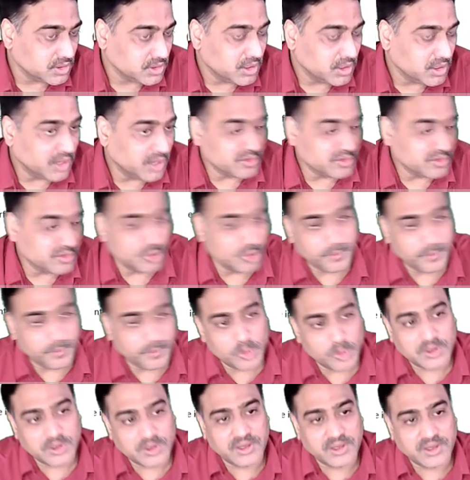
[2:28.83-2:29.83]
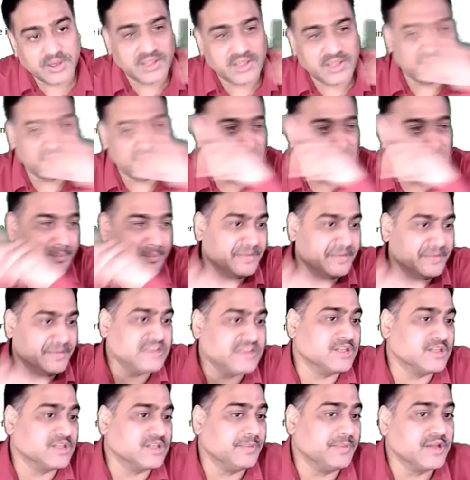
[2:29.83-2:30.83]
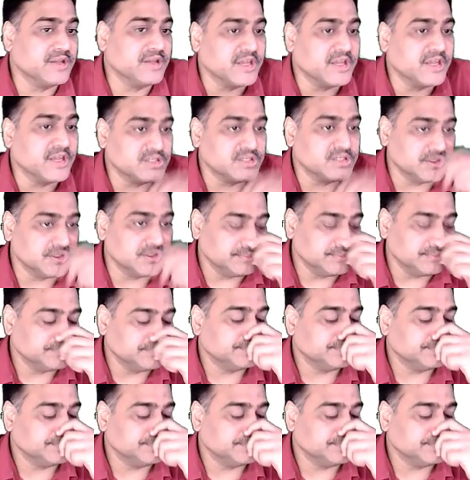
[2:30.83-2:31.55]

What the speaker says: Azure Portal is a web-based application,